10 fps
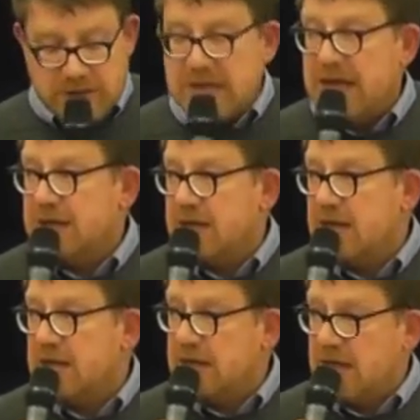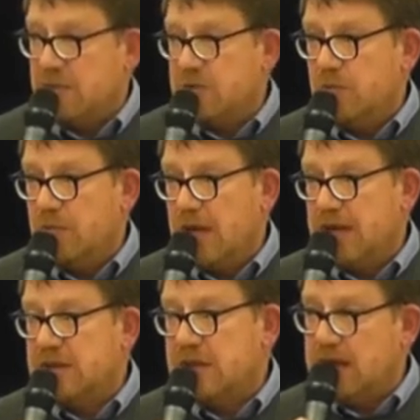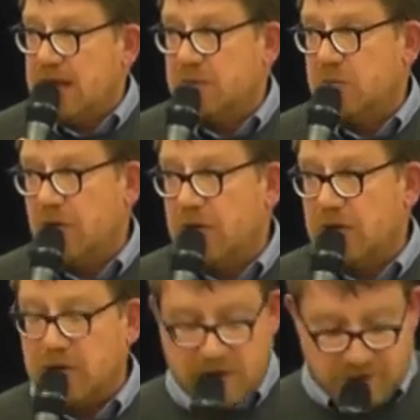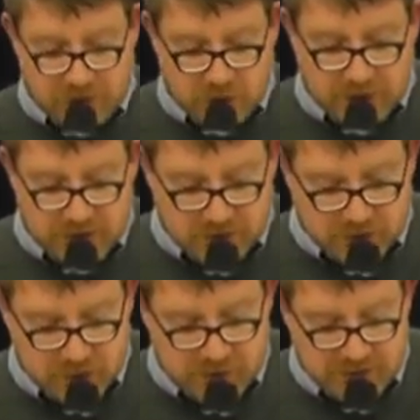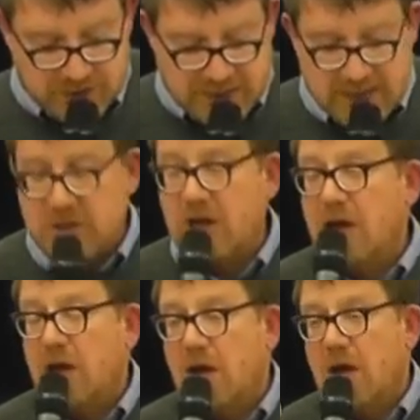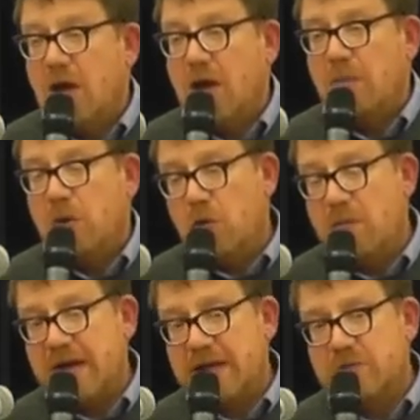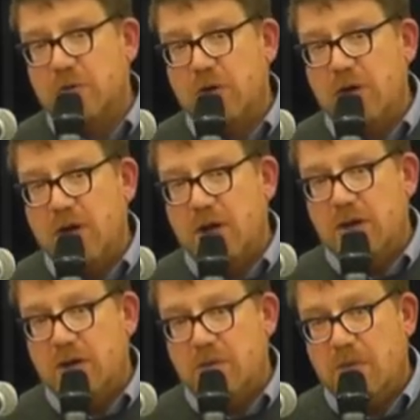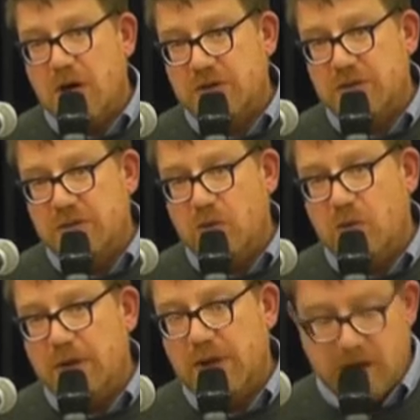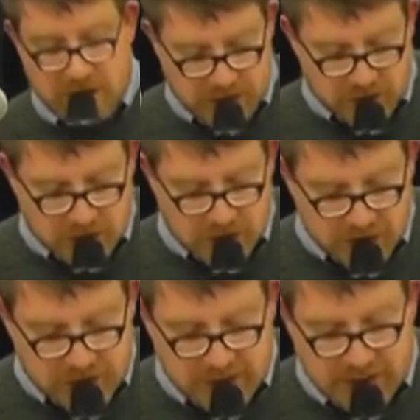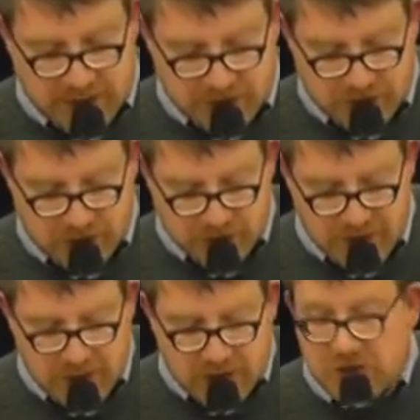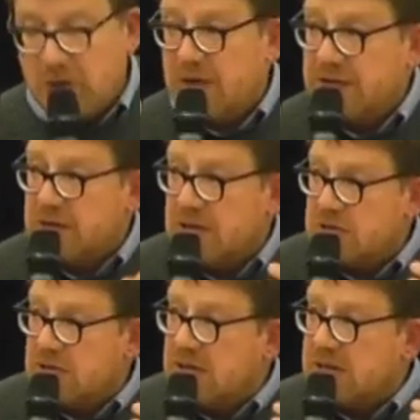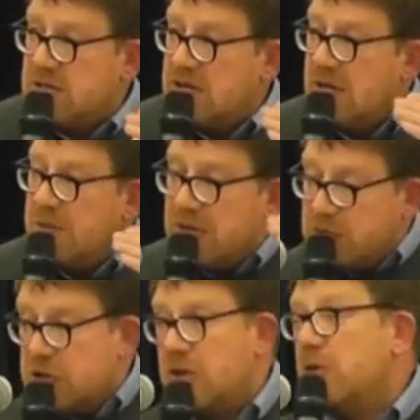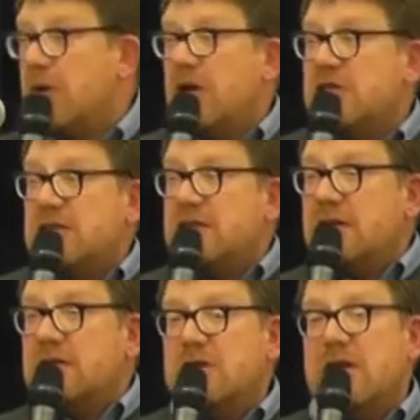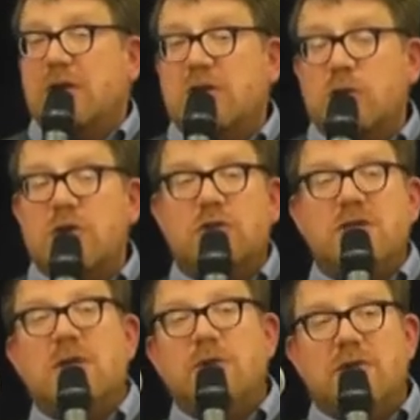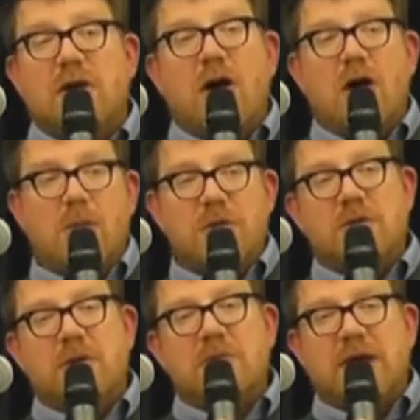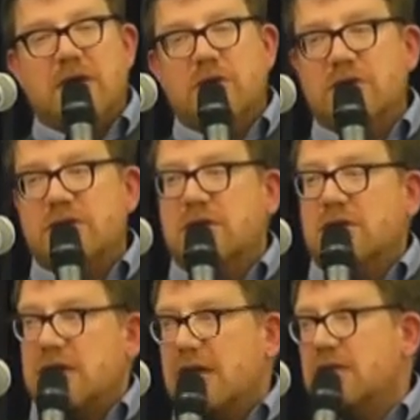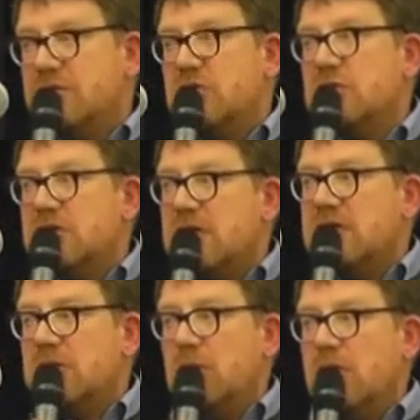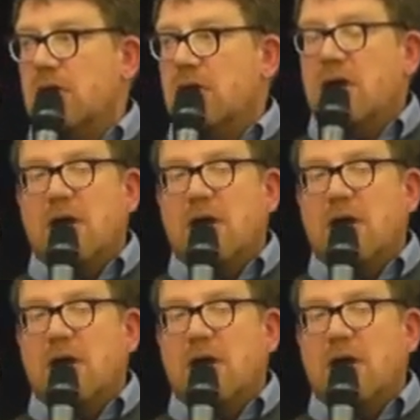had his kneecaps broken a few weeks after it was published. That is Paul Manning's book, Martin Bormann, Nazi in Exile. So I think certainly the way I see things now is we're not dealing with armoured and mechanised tank divisions as they were,